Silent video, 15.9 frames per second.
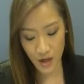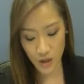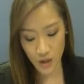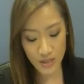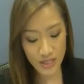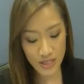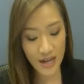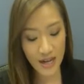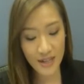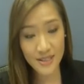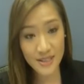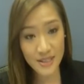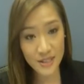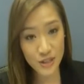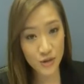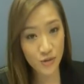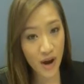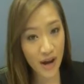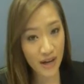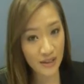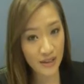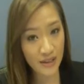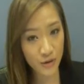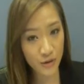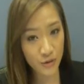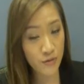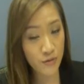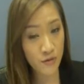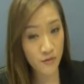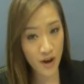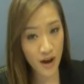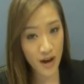Your task is to write a letter of
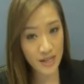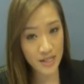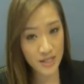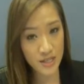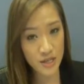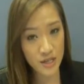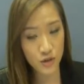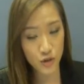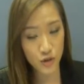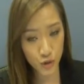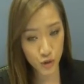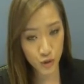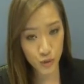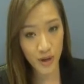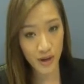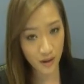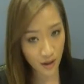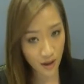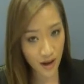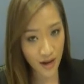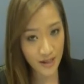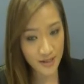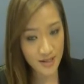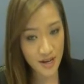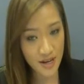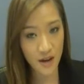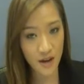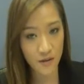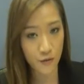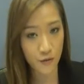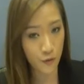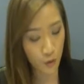advice to a client
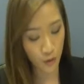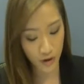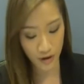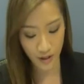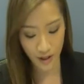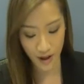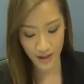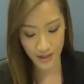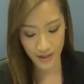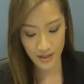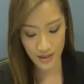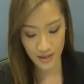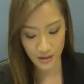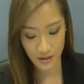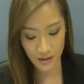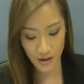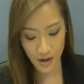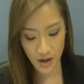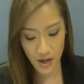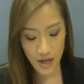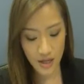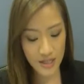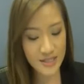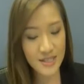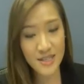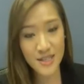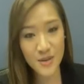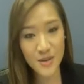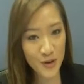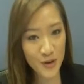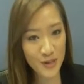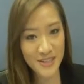and for a client. This is the
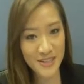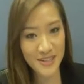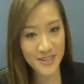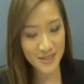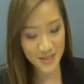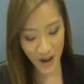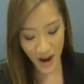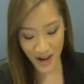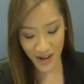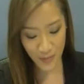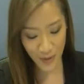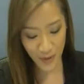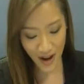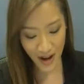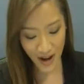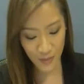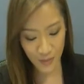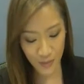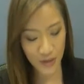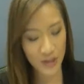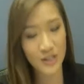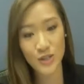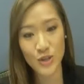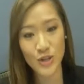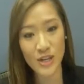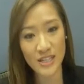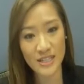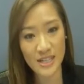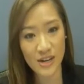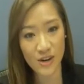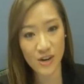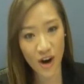most exciting part because you get
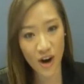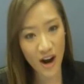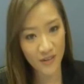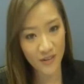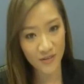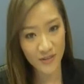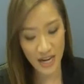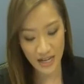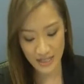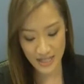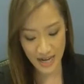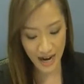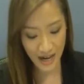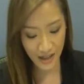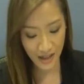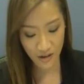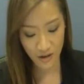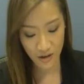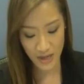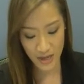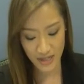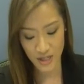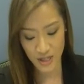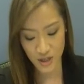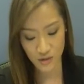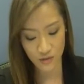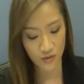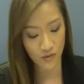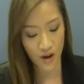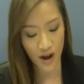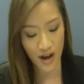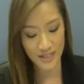to craft and tailor a message of
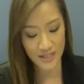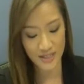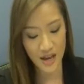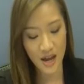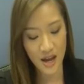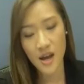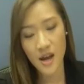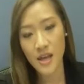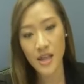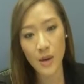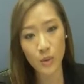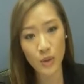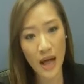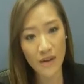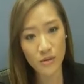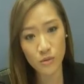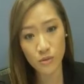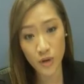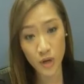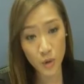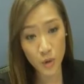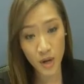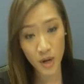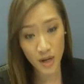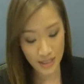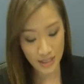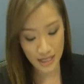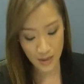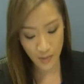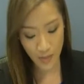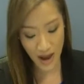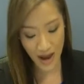advice that will have a real-world
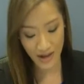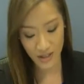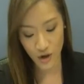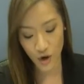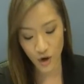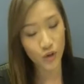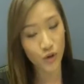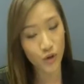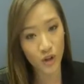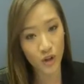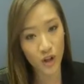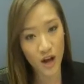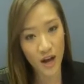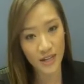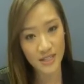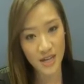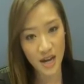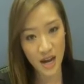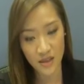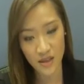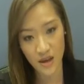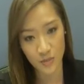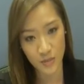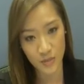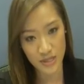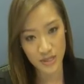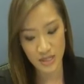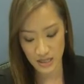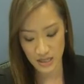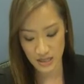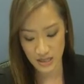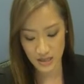impact on your client and their
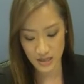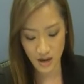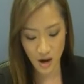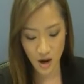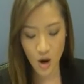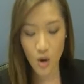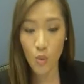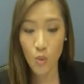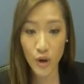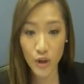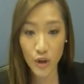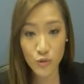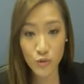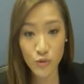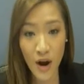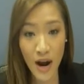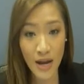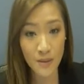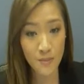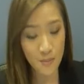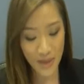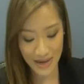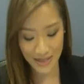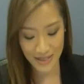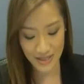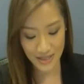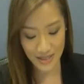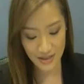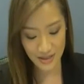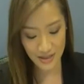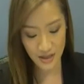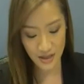business. What you write
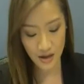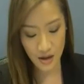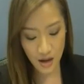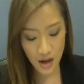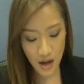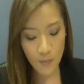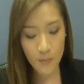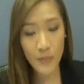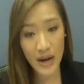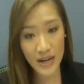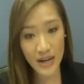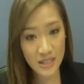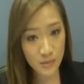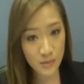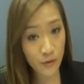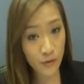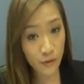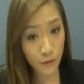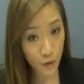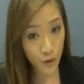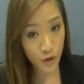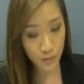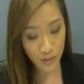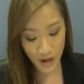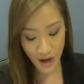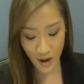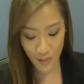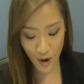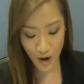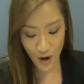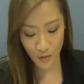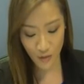matters. But before you
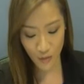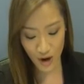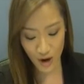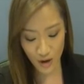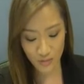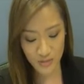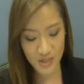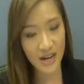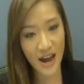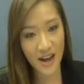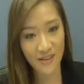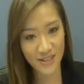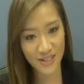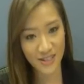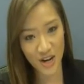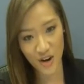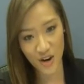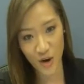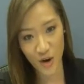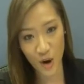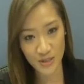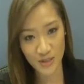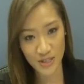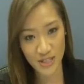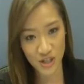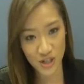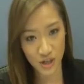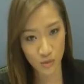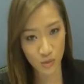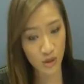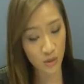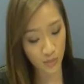become overwhelmed and have a staring
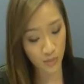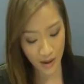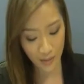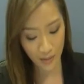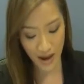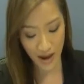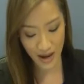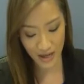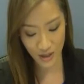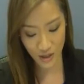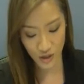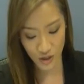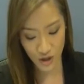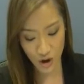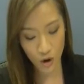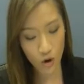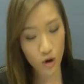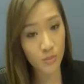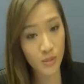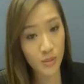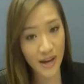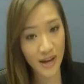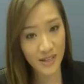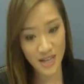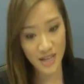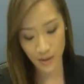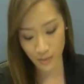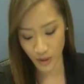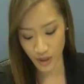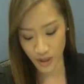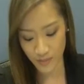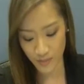competition with a blank page or a blank
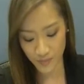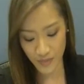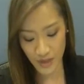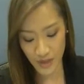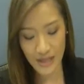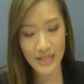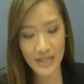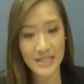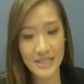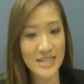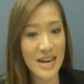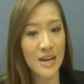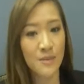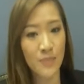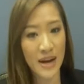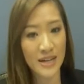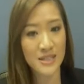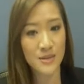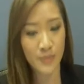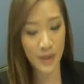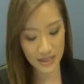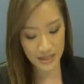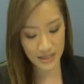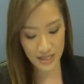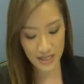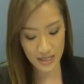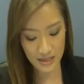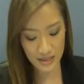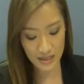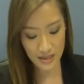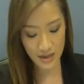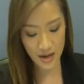template, let's take it back to
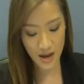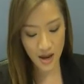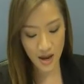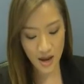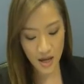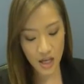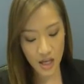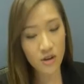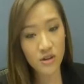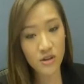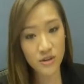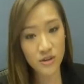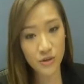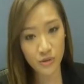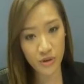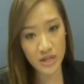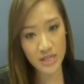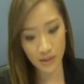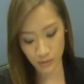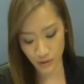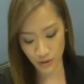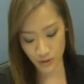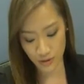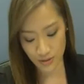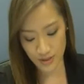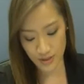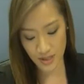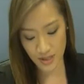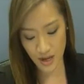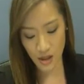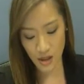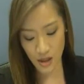basics. Here are the 3 W's:
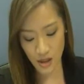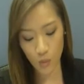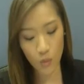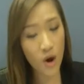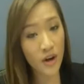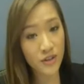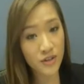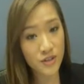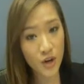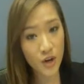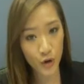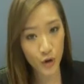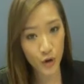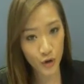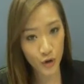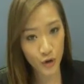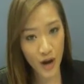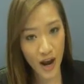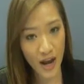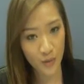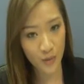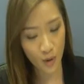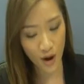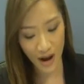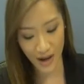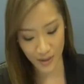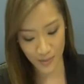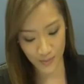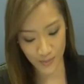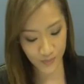the what, who, and why.